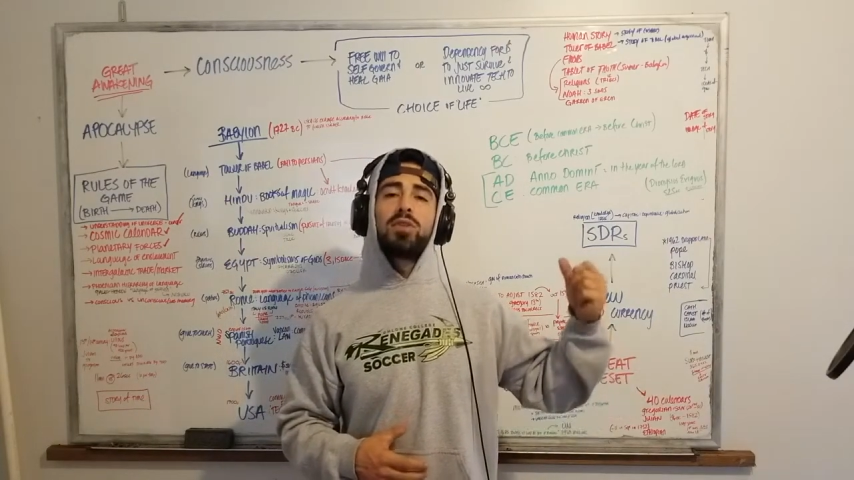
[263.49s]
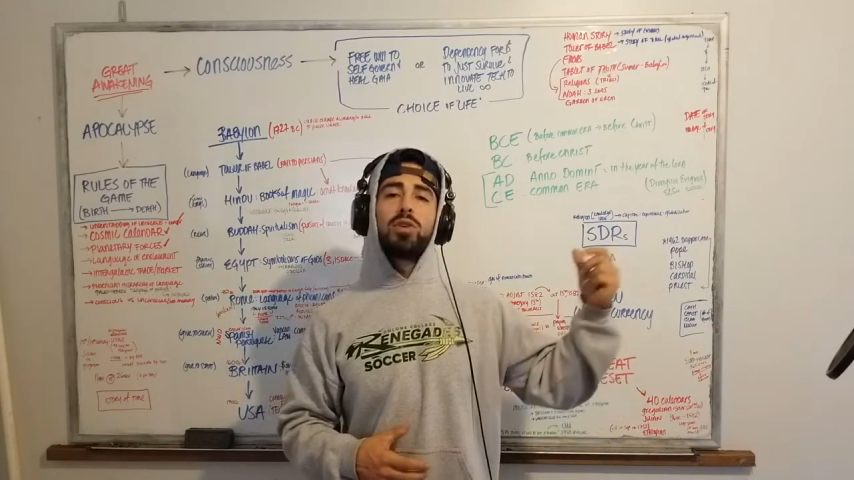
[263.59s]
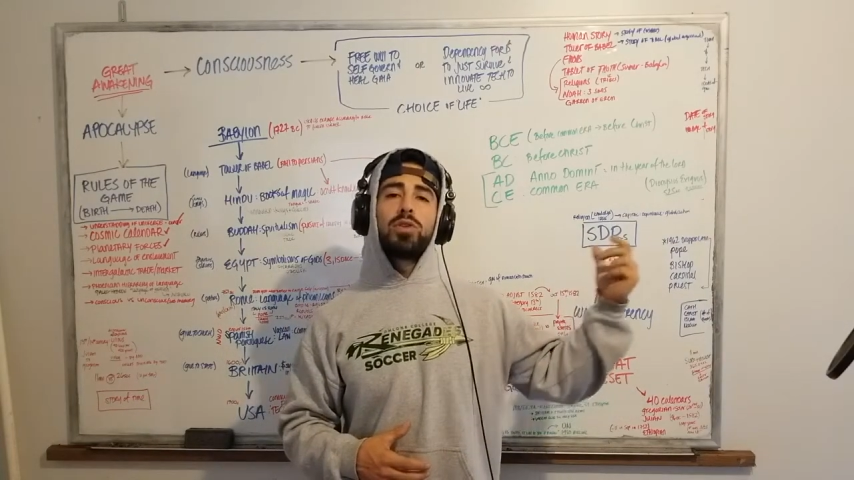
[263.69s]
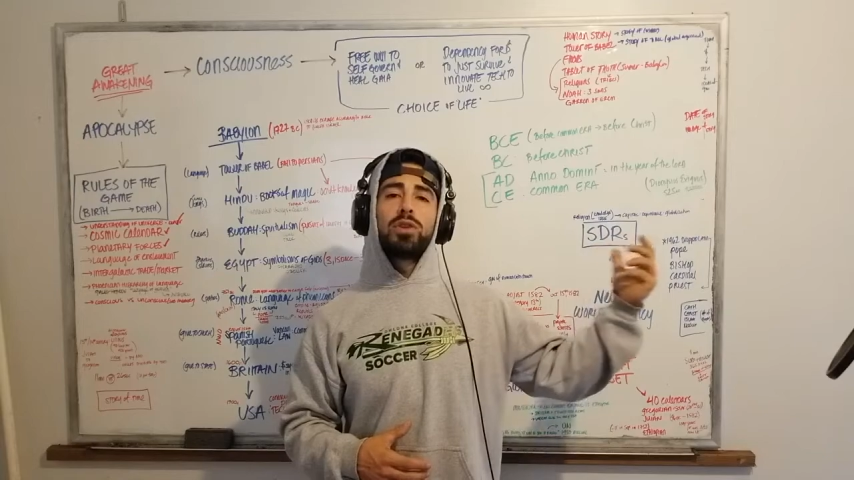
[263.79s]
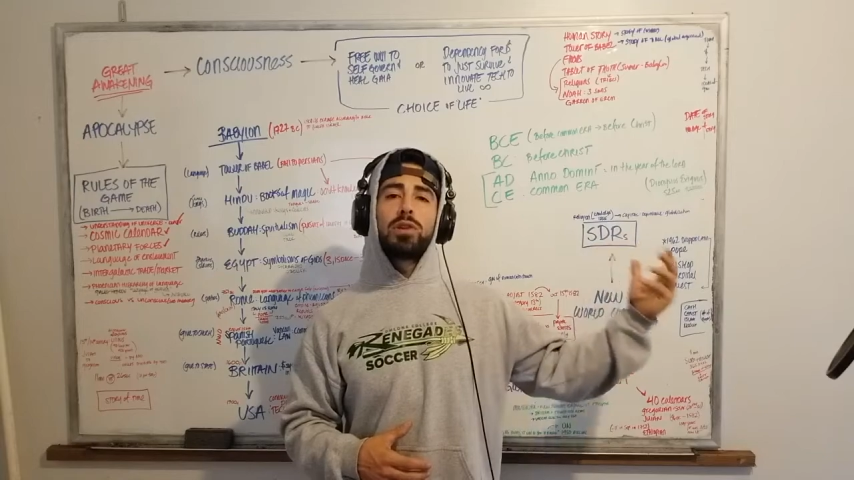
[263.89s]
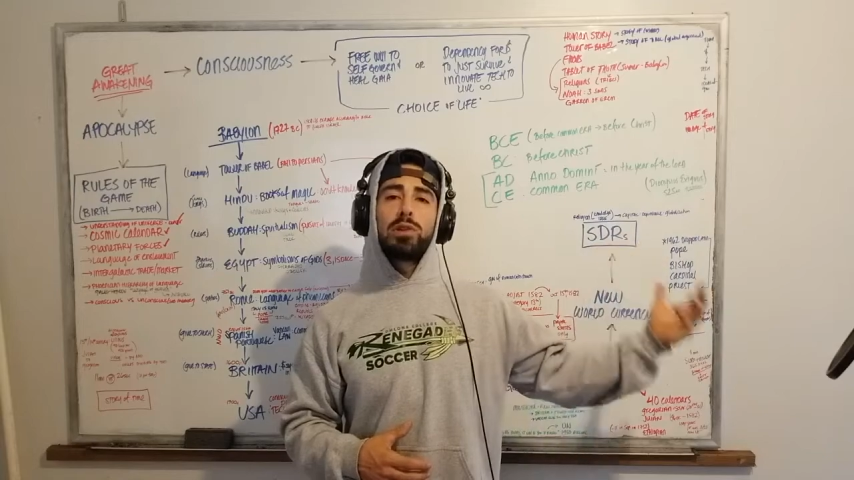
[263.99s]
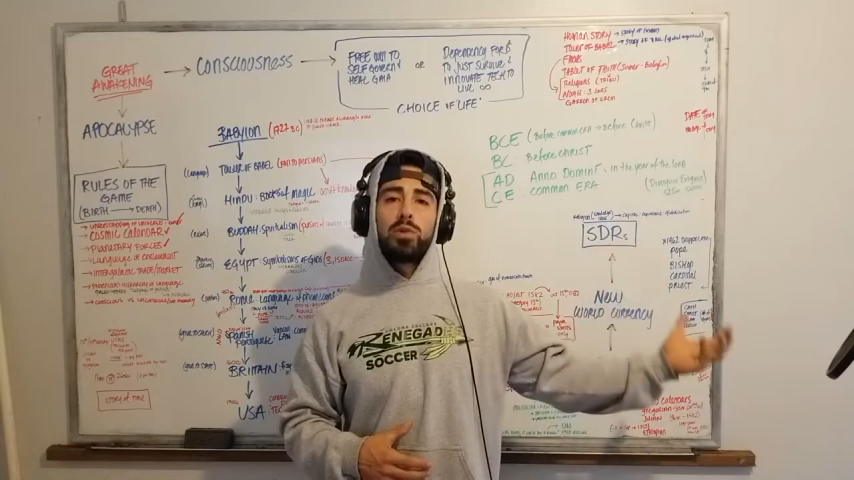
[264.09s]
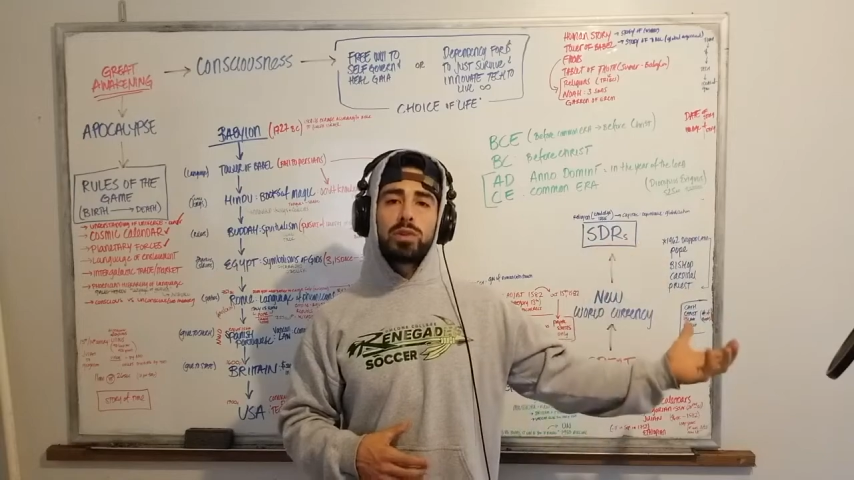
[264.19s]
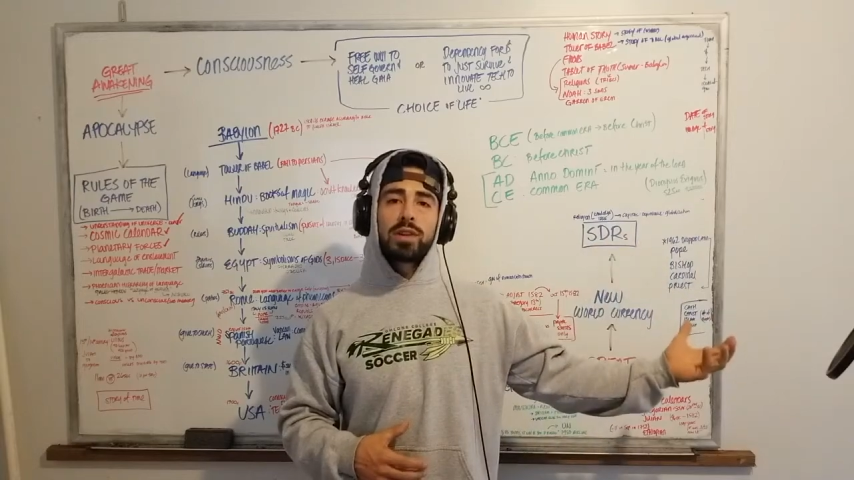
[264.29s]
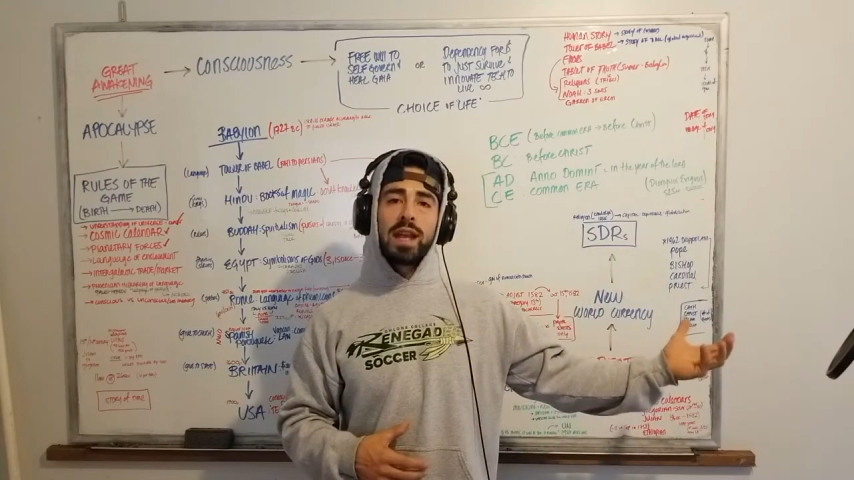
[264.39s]
on the
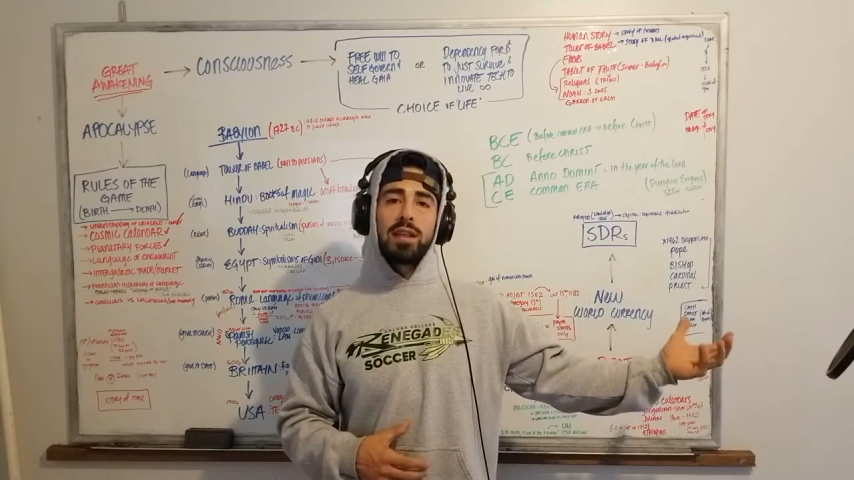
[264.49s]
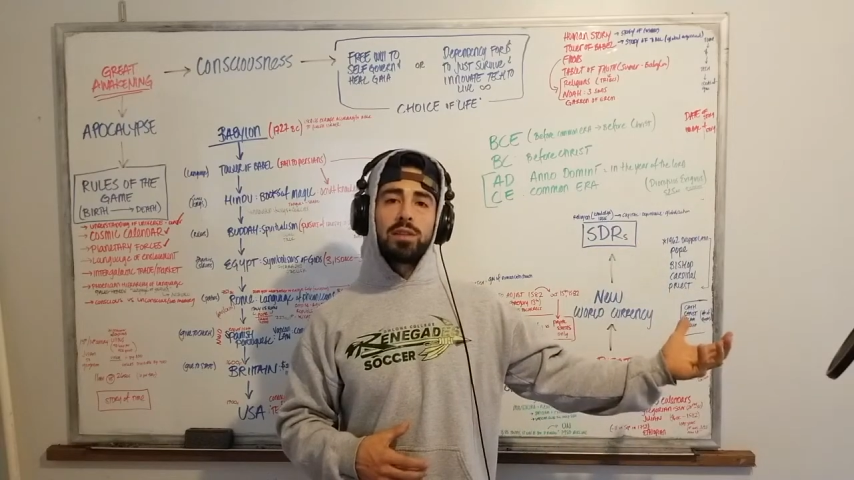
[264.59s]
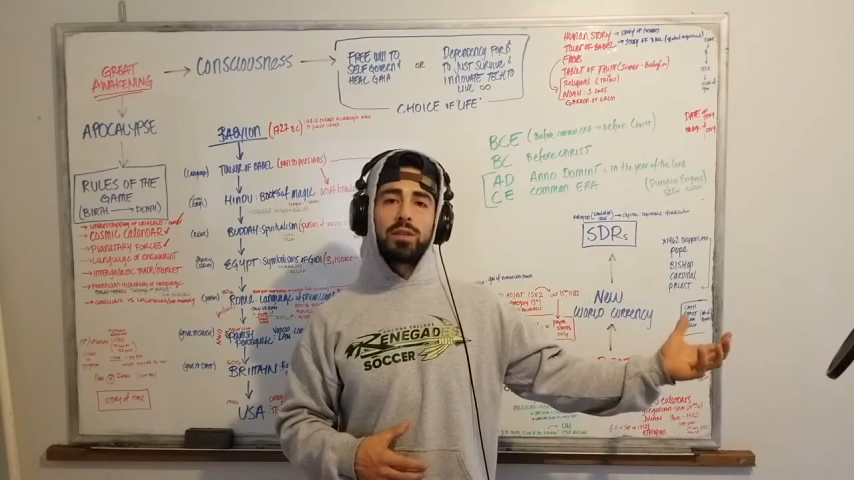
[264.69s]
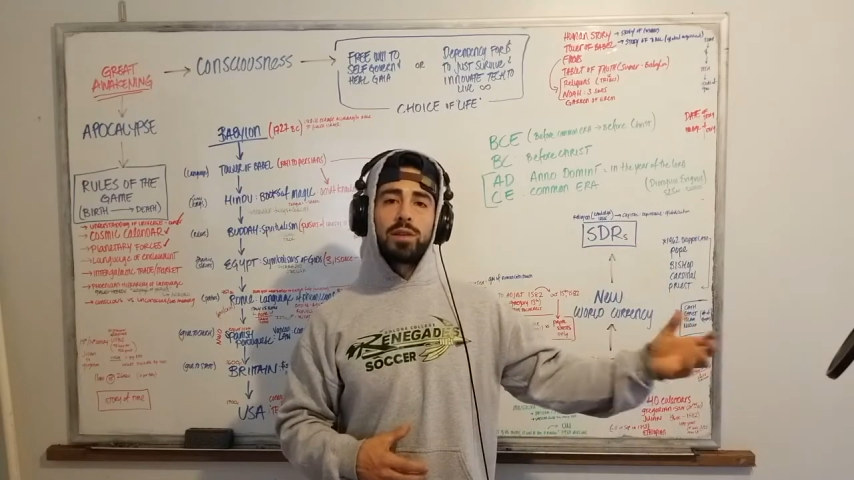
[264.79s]
lunar calendar.